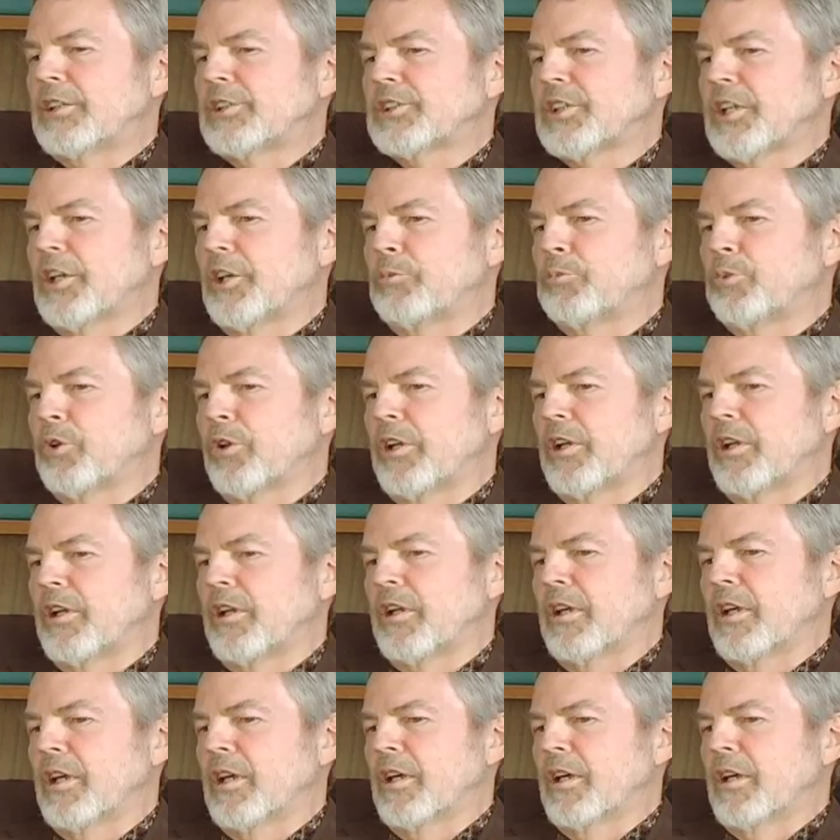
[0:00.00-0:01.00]
instead of
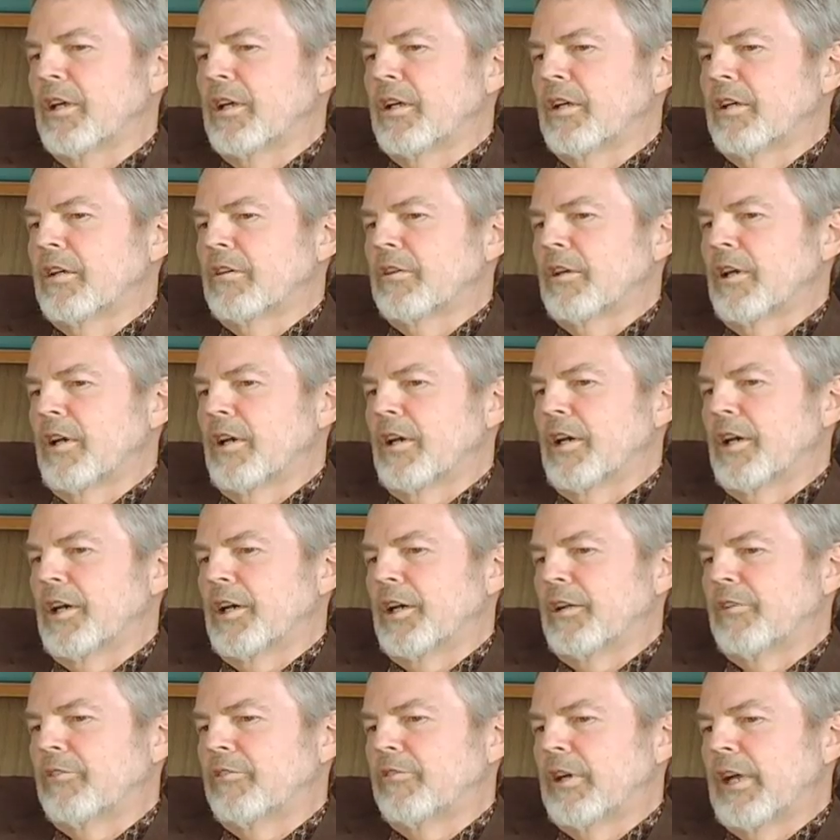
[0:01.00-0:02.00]
putting
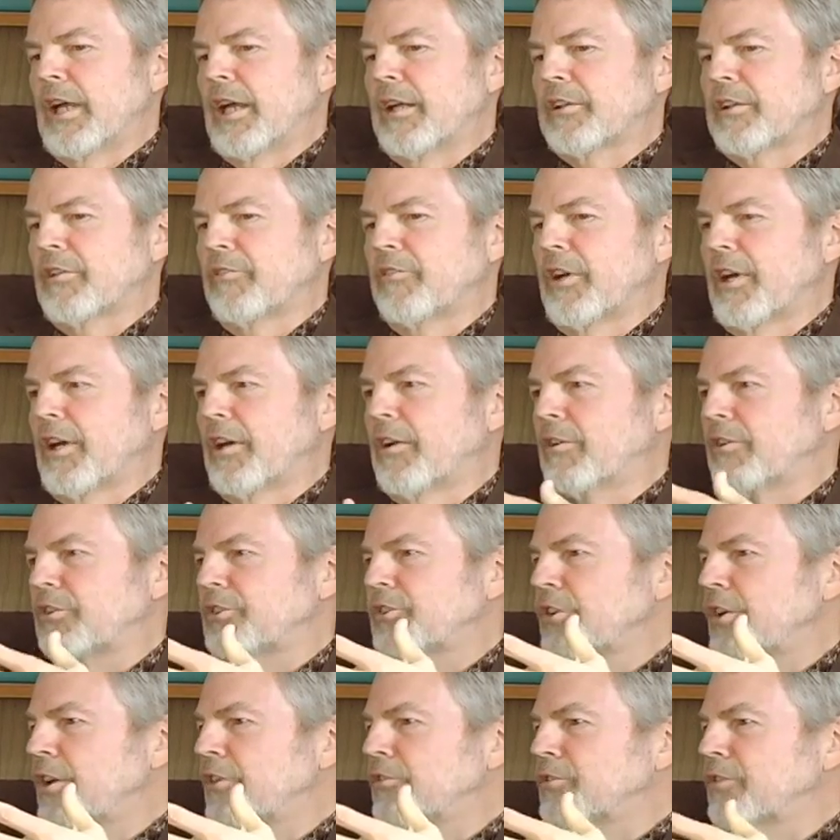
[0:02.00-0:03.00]
uh, antiviral
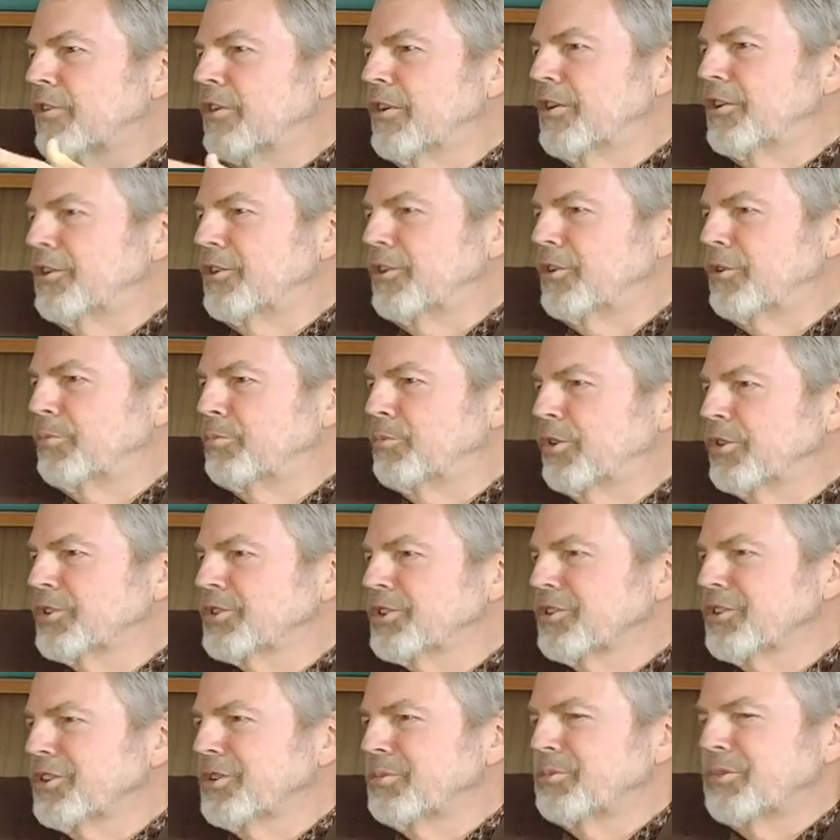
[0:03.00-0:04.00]
software on your
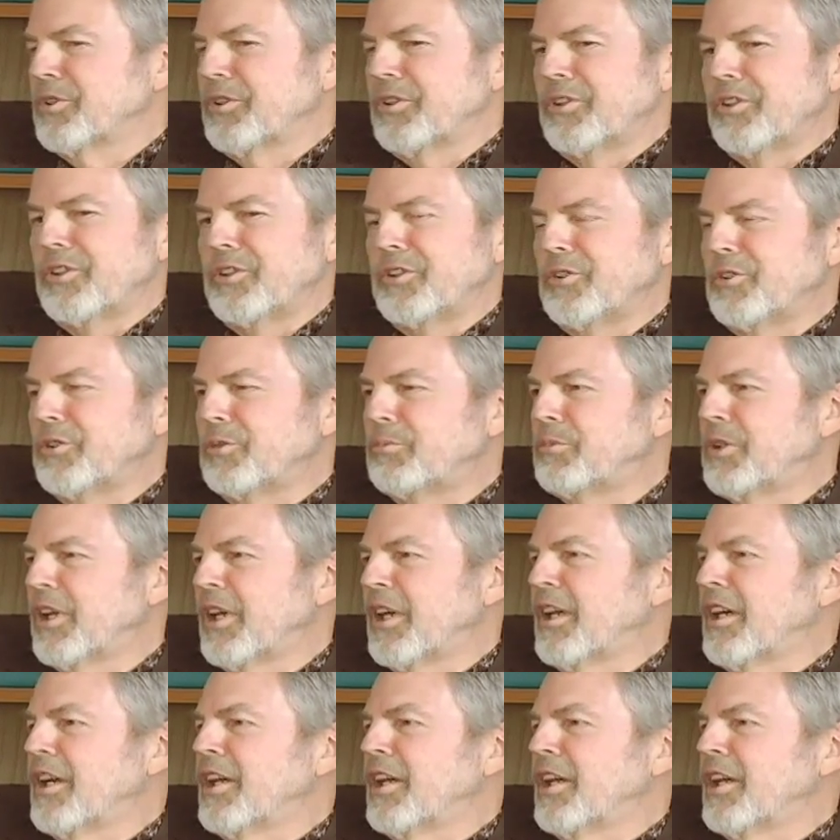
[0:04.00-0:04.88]
personal computer, you would